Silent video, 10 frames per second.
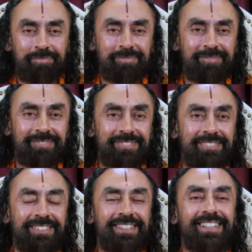
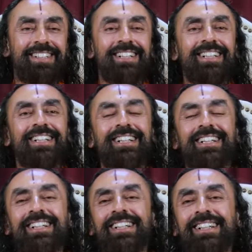(no one is talking)